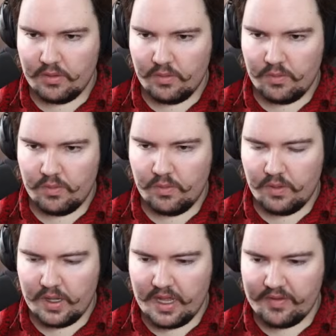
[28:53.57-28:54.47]

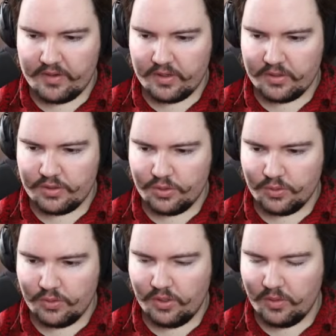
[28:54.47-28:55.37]
whatever
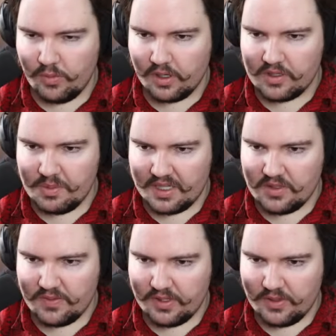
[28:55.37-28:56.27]
tool works best
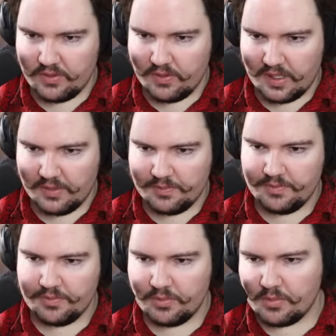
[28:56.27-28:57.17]
for you, right?
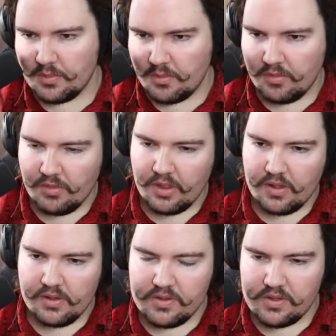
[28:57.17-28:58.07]

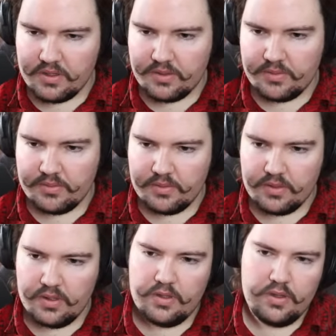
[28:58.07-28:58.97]
So
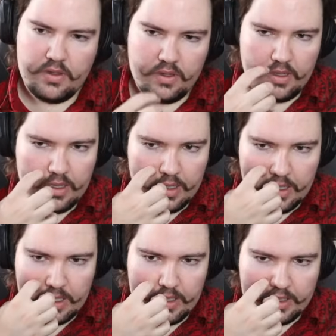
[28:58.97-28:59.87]

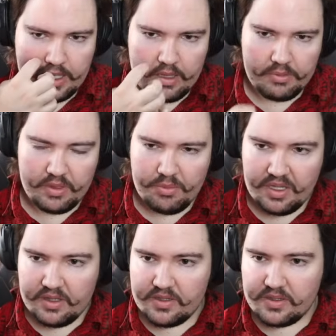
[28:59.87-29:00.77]
I think I am gonna
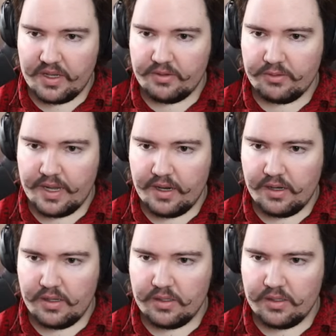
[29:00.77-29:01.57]
make this guy rare.